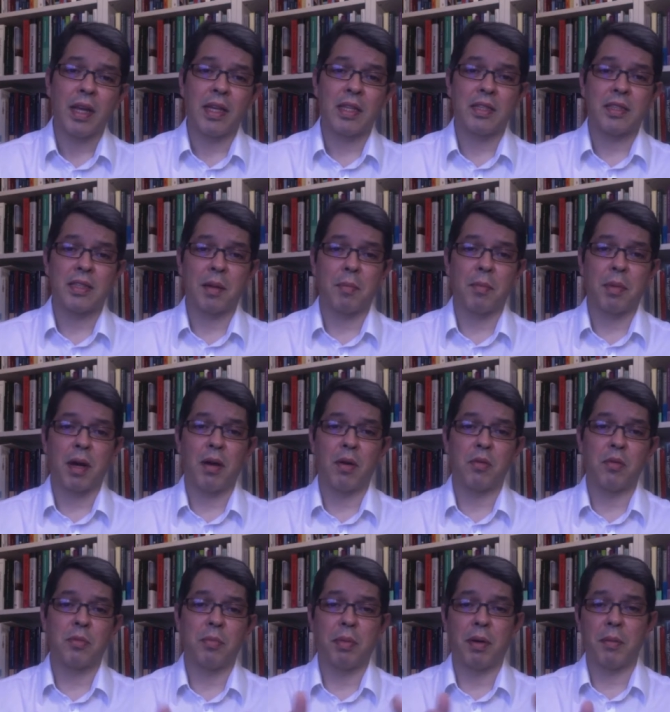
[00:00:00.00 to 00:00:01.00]
it's
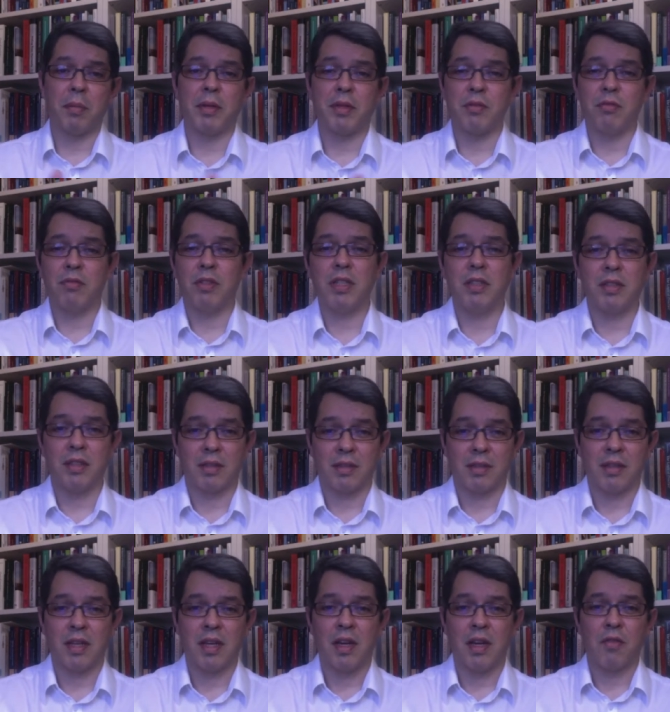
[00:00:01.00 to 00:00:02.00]
about public reason.
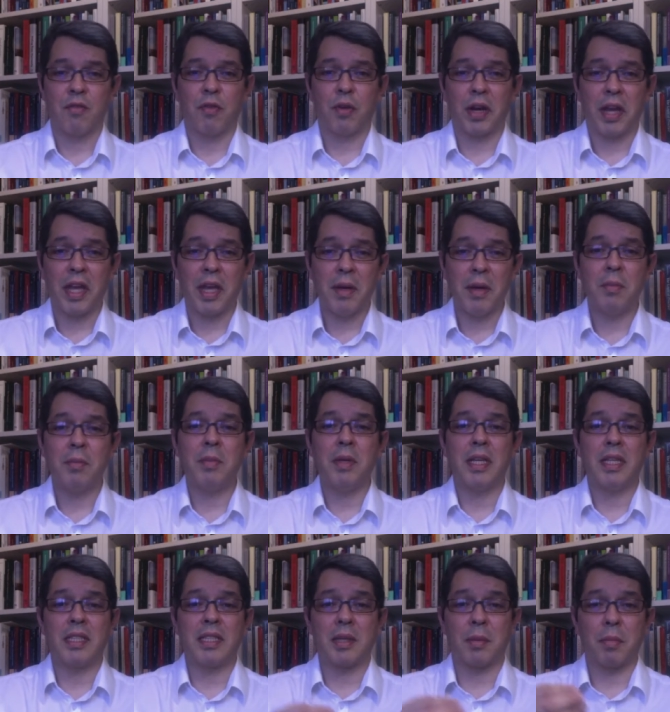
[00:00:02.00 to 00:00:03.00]
For him,
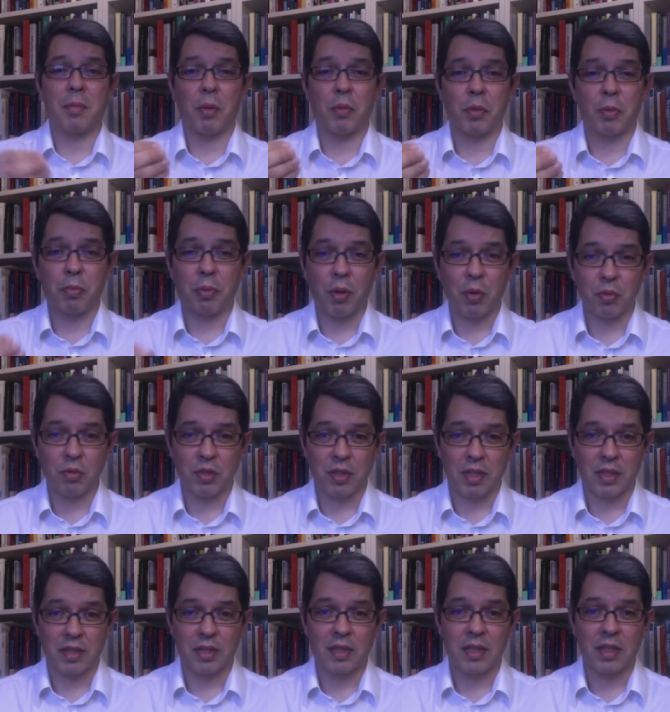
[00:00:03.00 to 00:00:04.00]
it's about the
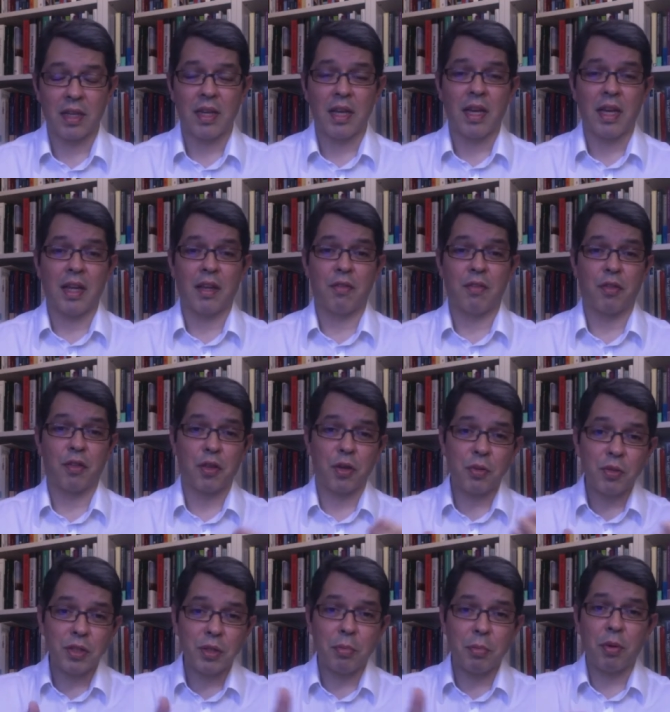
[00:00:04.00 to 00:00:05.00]
process. If through
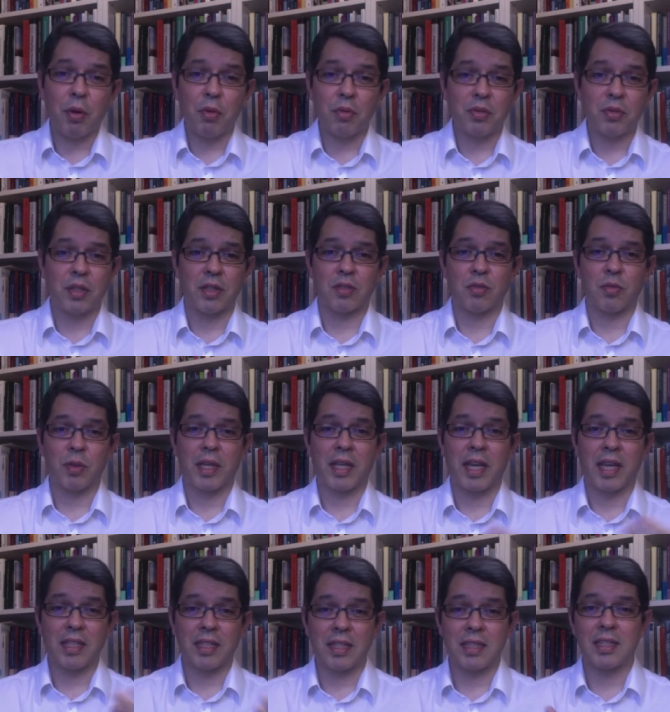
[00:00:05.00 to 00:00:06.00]
the process we
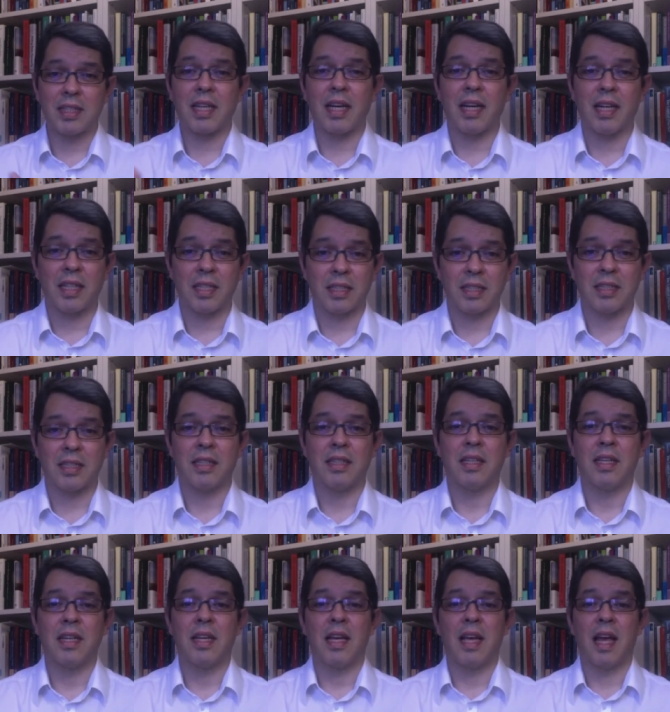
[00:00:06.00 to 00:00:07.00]
can discuss,
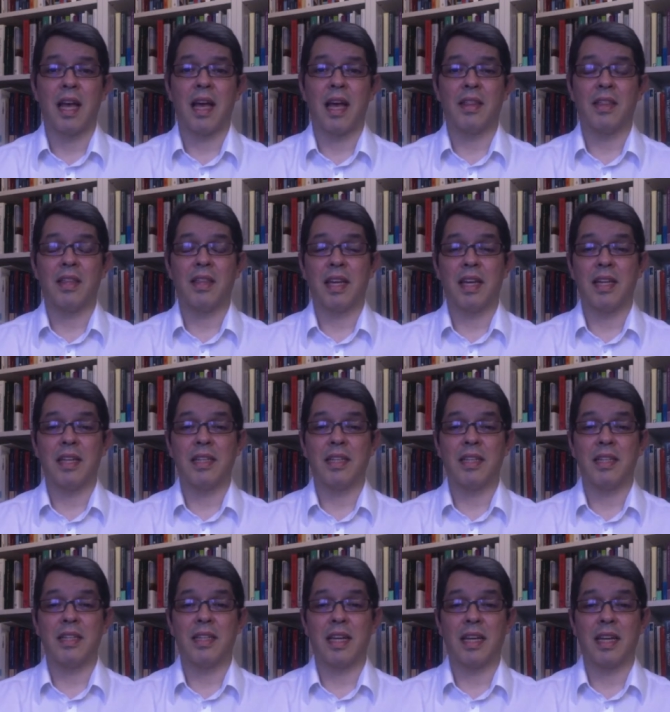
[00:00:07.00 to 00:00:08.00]
and
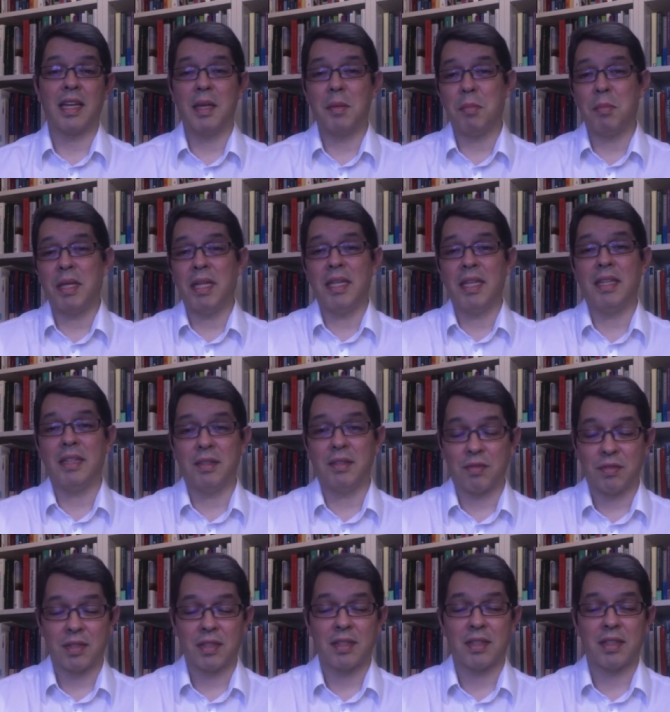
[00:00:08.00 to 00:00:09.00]
then he
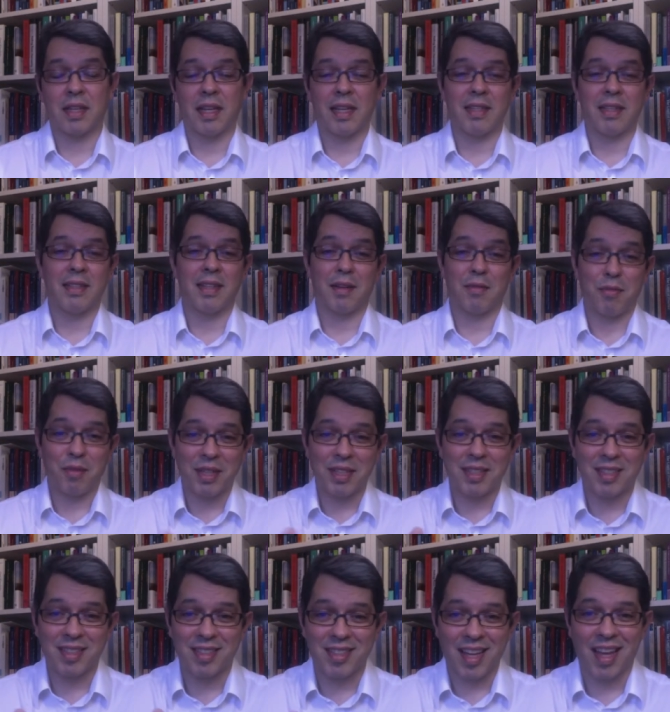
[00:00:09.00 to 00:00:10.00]
believes, and I
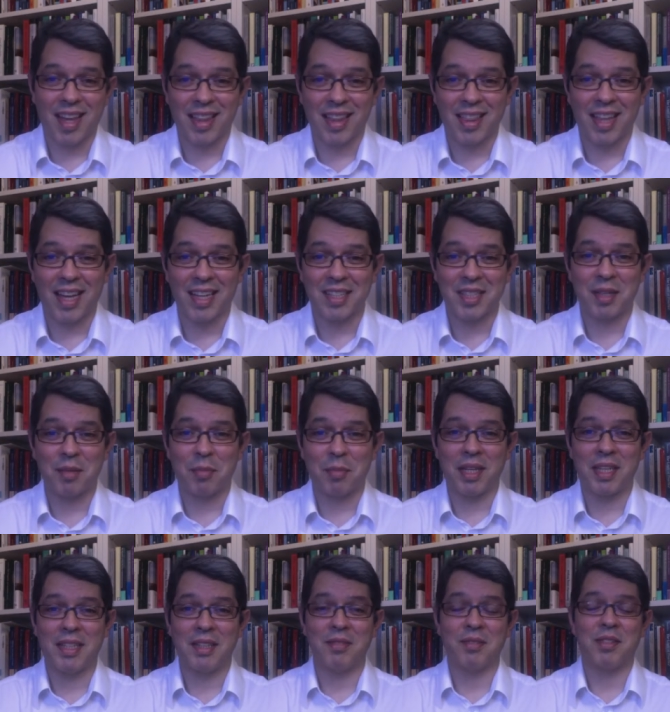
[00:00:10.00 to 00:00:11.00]
risk saying that he
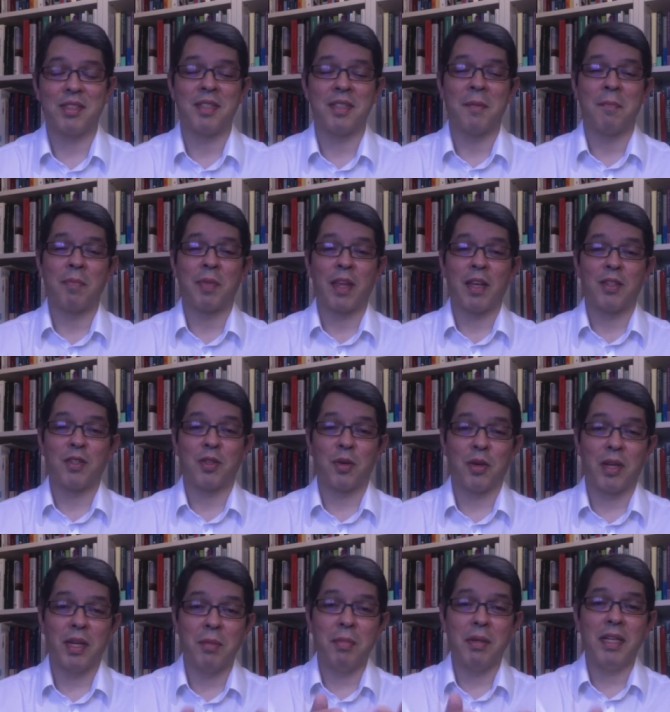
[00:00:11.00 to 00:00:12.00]
believes, so
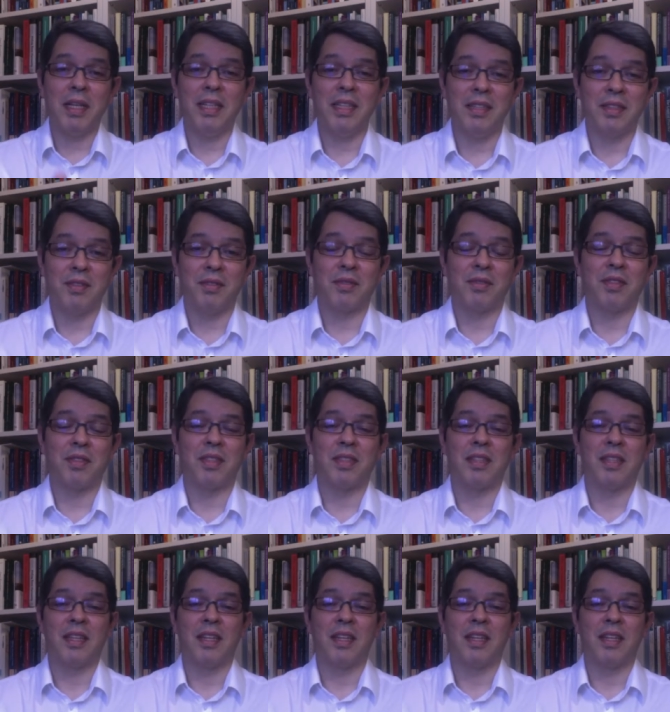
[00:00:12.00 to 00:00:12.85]
he believes,